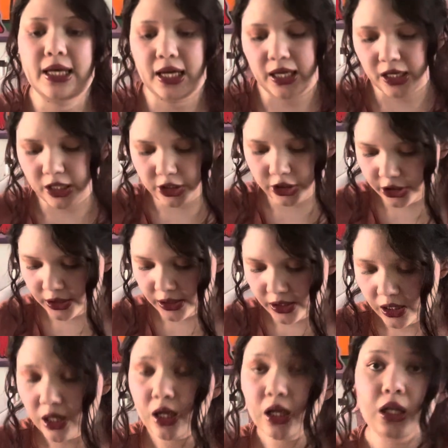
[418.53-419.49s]
I actually
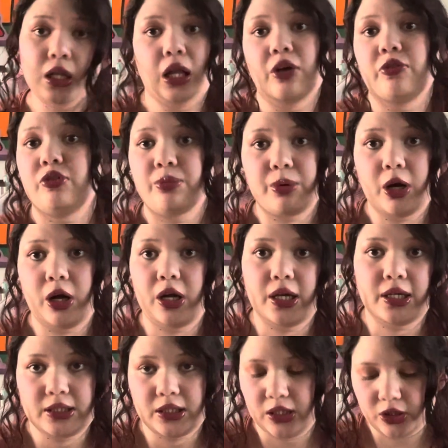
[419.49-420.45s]
love the
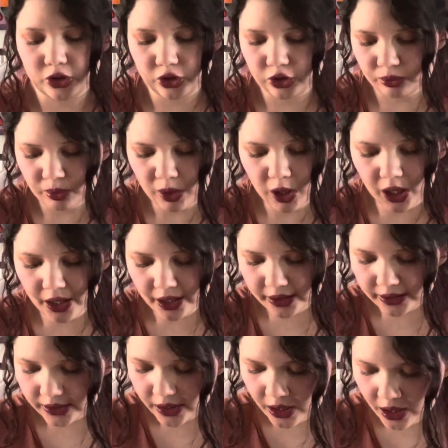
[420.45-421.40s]
products in this
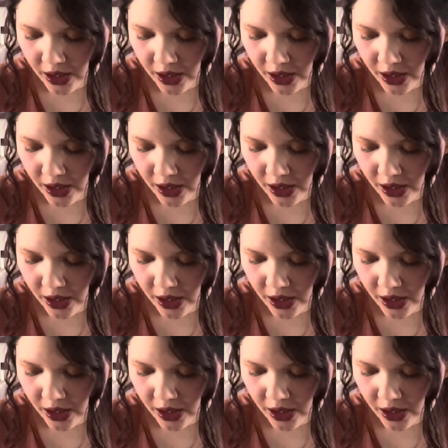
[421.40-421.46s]
box.